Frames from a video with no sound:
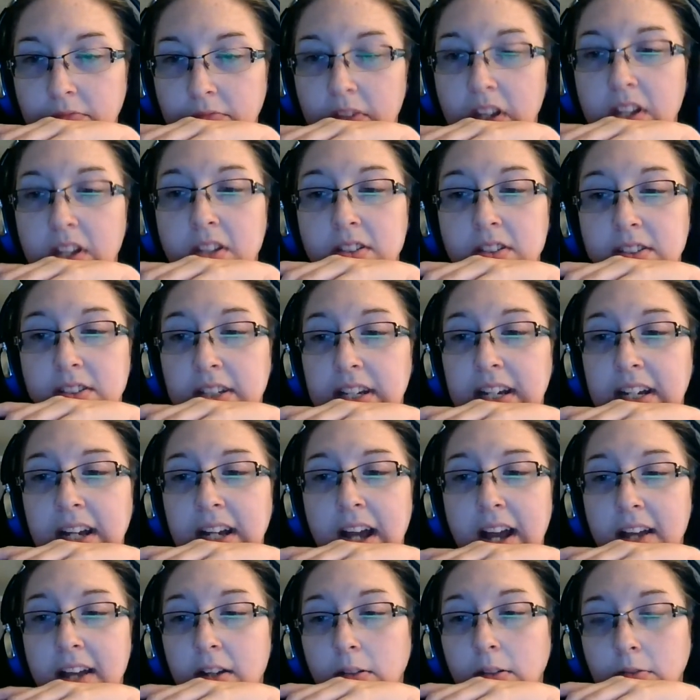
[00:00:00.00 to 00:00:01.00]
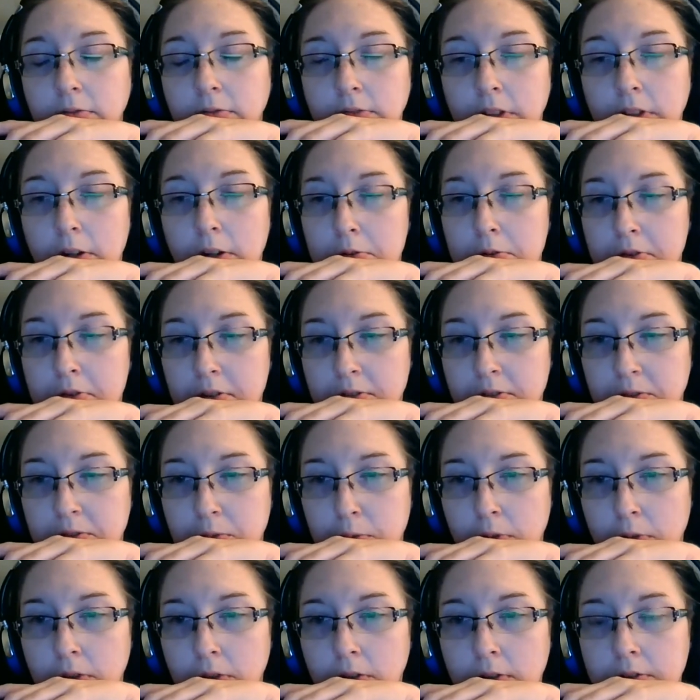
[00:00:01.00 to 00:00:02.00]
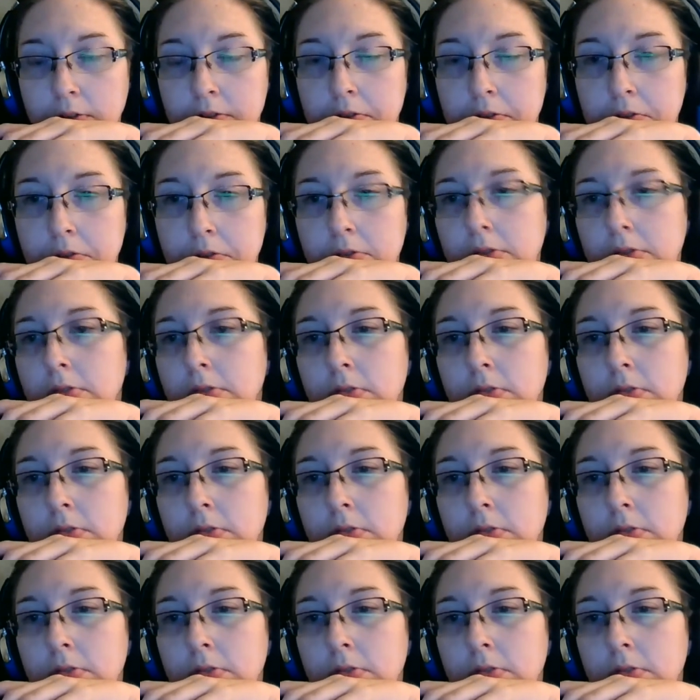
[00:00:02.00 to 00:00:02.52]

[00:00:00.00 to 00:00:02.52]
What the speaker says: See, I don't know those words.